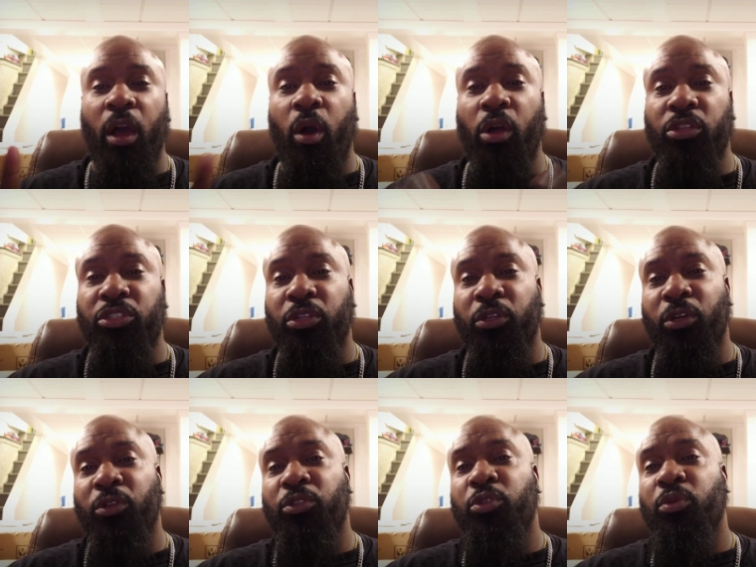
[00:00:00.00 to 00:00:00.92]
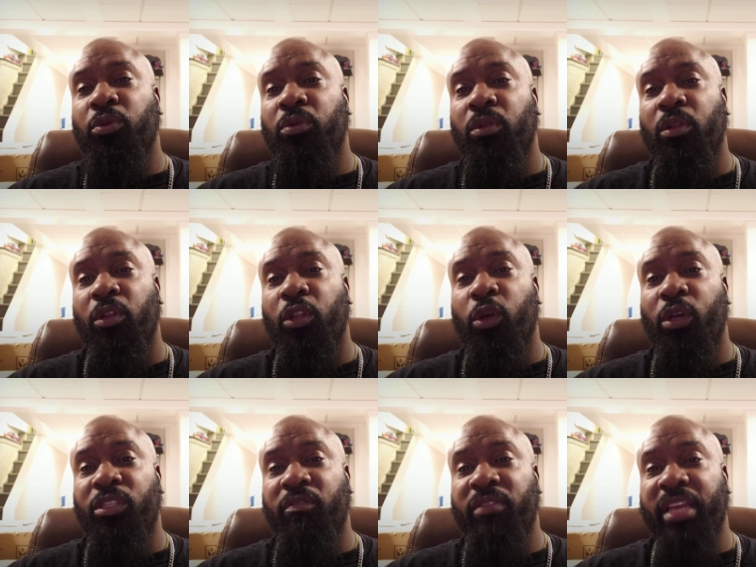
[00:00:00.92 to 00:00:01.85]
Also, go to
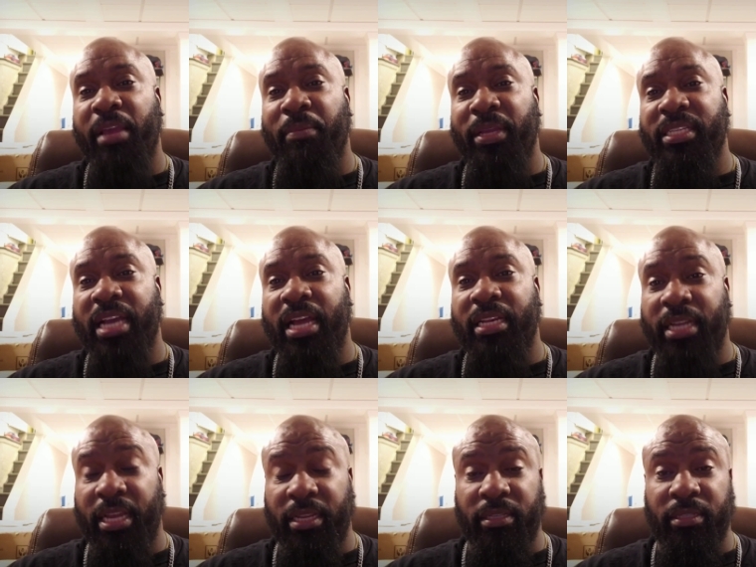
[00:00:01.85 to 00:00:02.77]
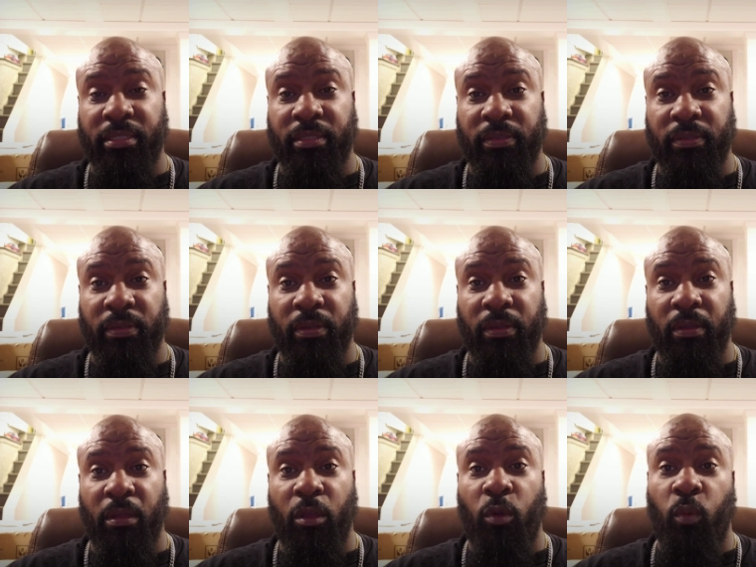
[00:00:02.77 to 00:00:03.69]
lordsofgaming.net,
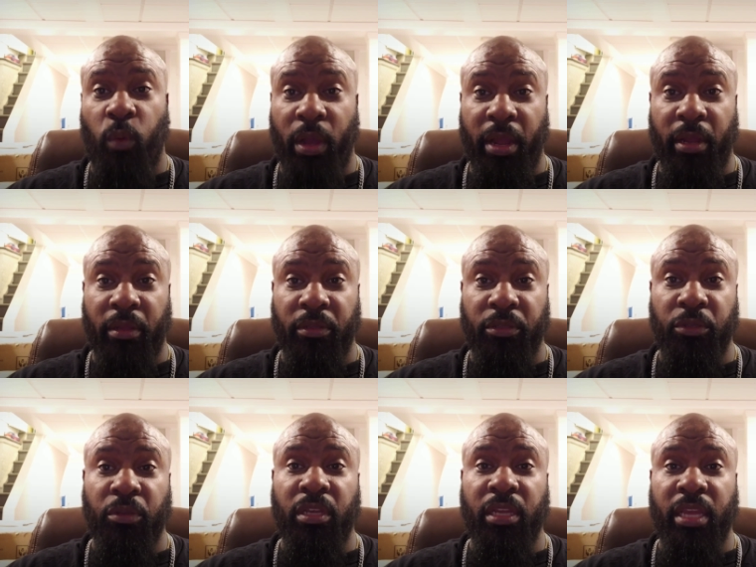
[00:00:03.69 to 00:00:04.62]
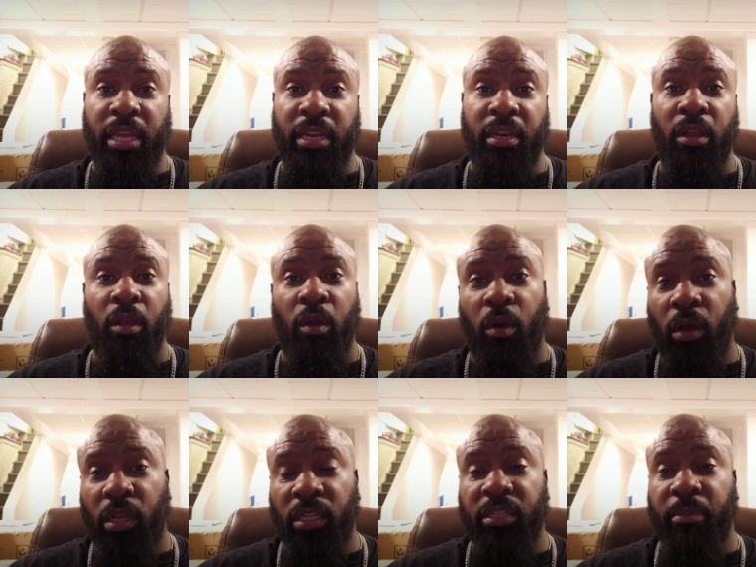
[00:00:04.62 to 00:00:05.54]
where you can get
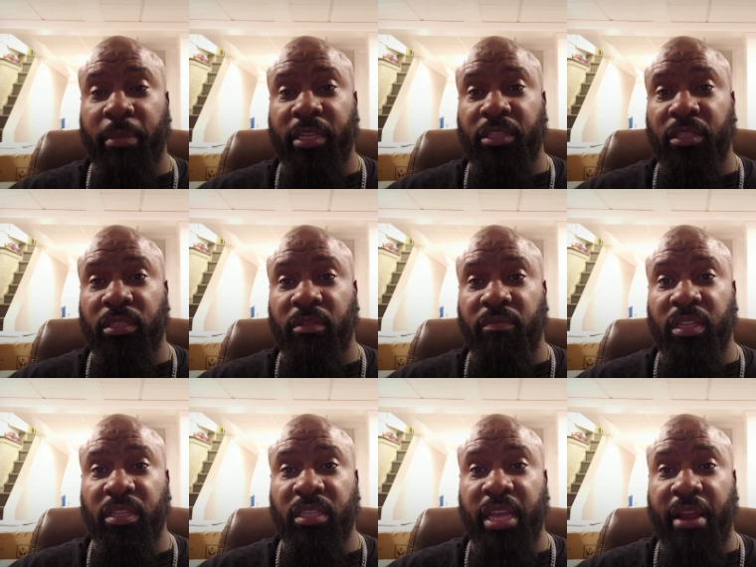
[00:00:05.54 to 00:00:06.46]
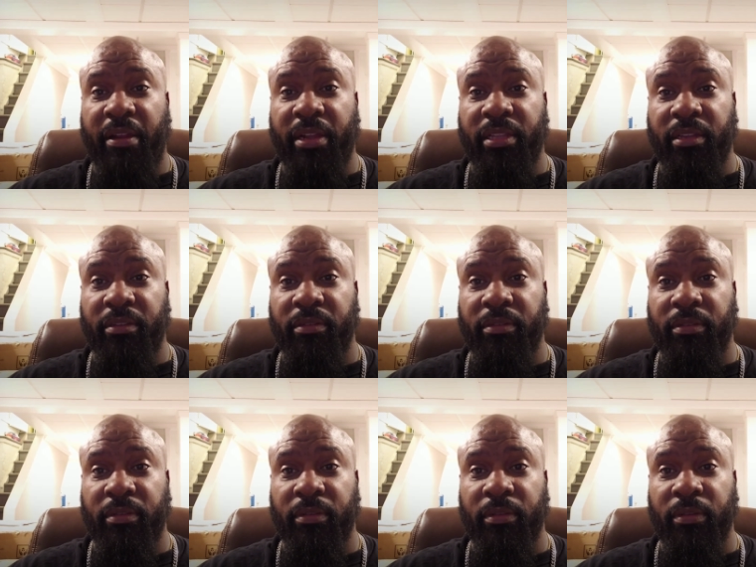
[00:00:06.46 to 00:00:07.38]
all the dimensions of this character,
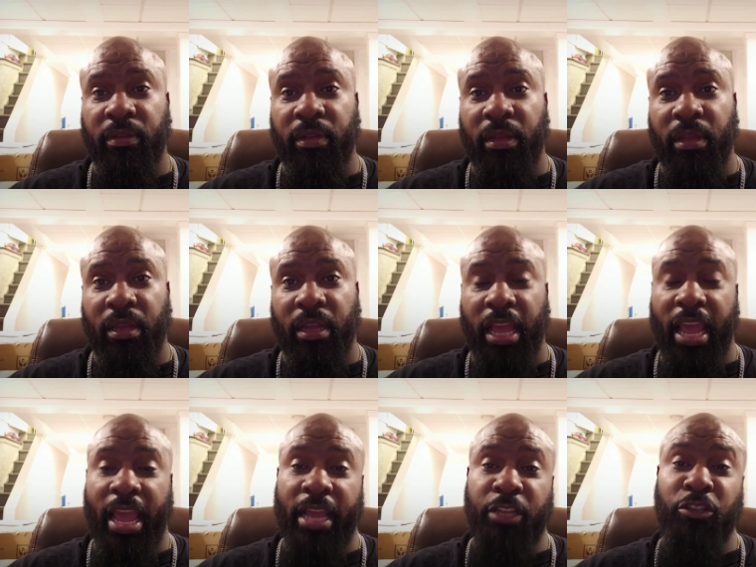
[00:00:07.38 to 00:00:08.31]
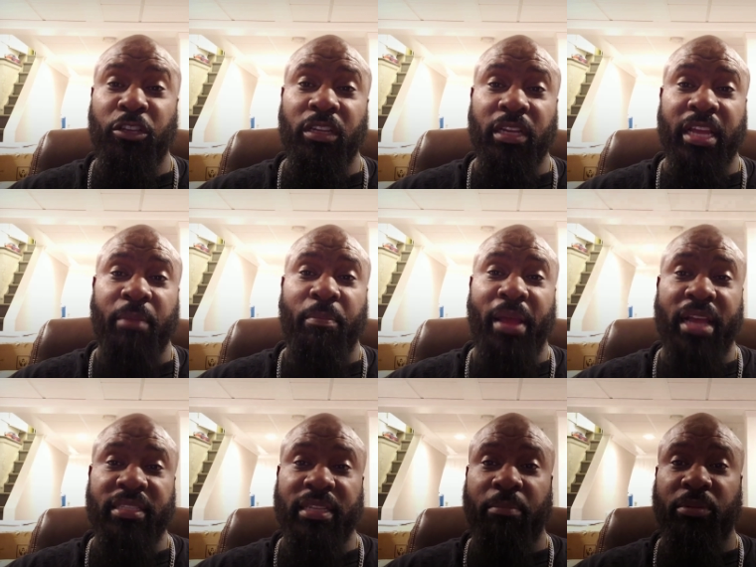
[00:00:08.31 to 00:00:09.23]
and you can look at
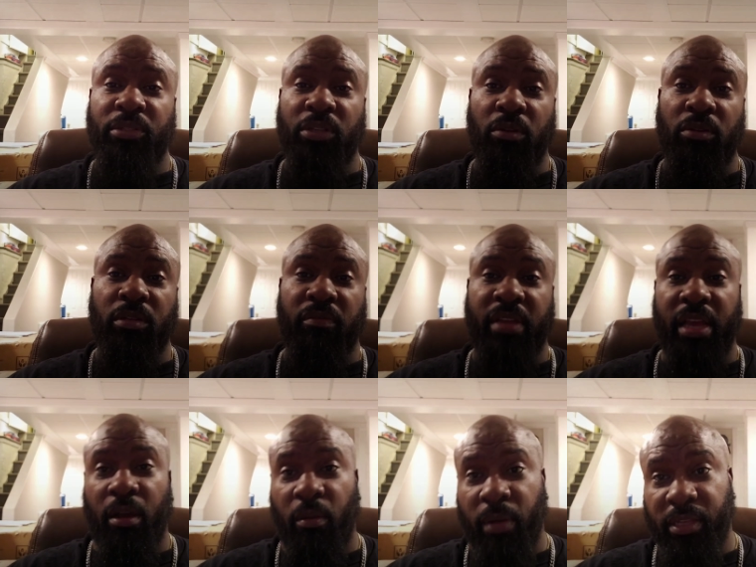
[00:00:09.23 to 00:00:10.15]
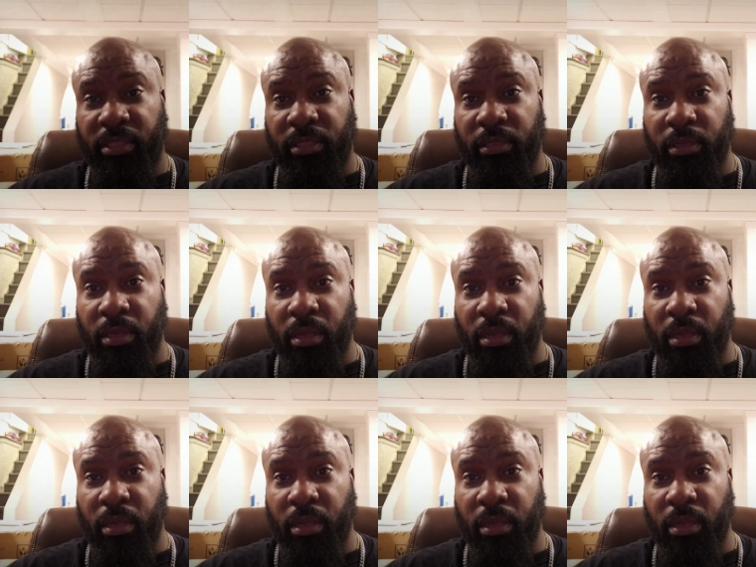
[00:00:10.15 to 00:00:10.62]
past episodes of KOS.